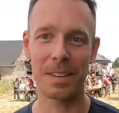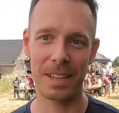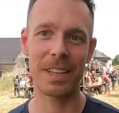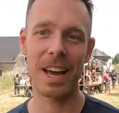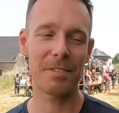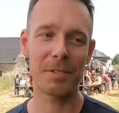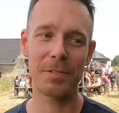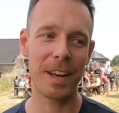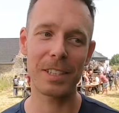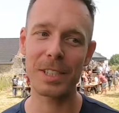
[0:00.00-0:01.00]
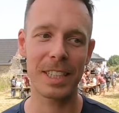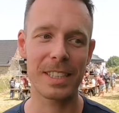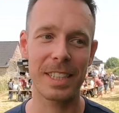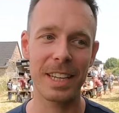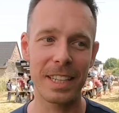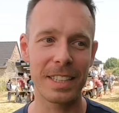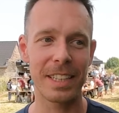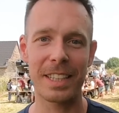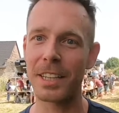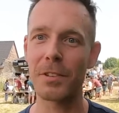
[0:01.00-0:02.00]
that. you have to fail to succeed,
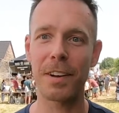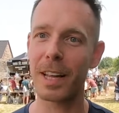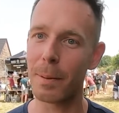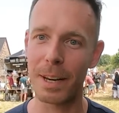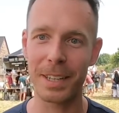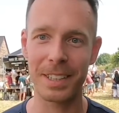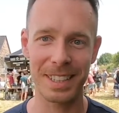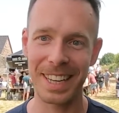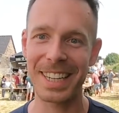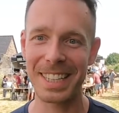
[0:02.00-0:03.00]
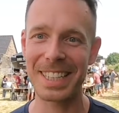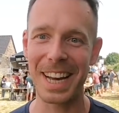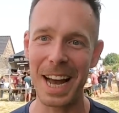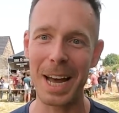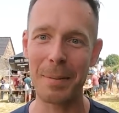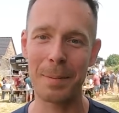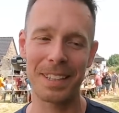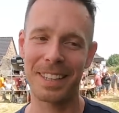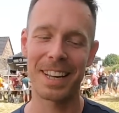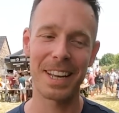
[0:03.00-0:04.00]
and then you fail better another yeah. time,
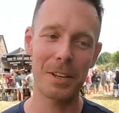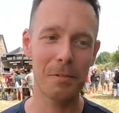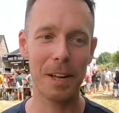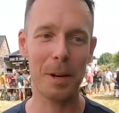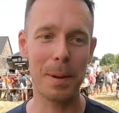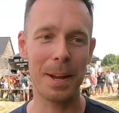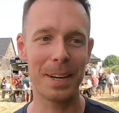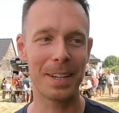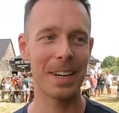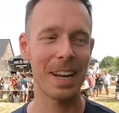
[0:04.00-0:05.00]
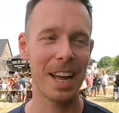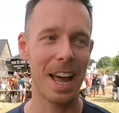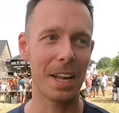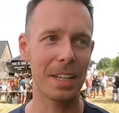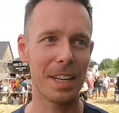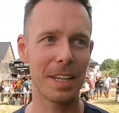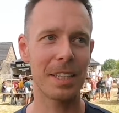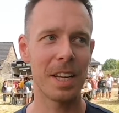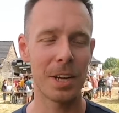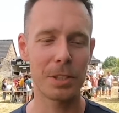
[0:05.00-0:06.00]
and you fail better, and
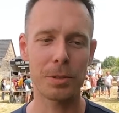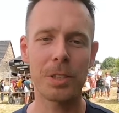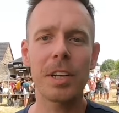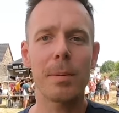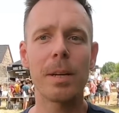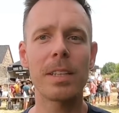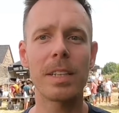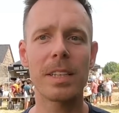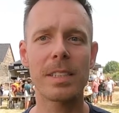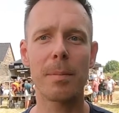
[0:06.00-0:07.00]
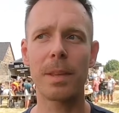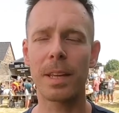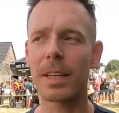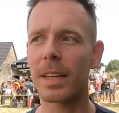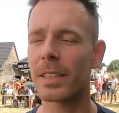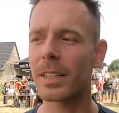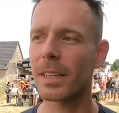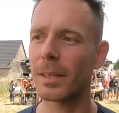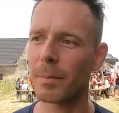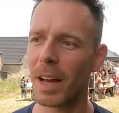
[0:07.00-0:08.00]
then so drinkability is something that
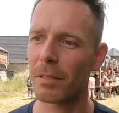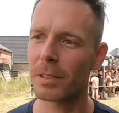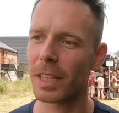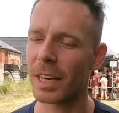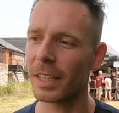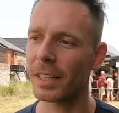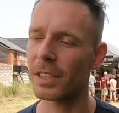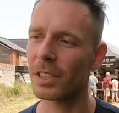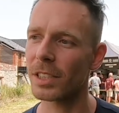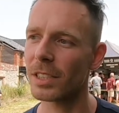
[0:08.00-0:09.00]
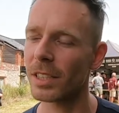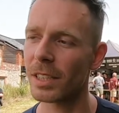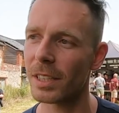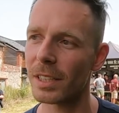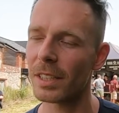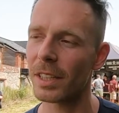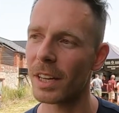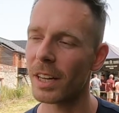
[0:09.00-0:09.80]
uh, I would say it's just uh,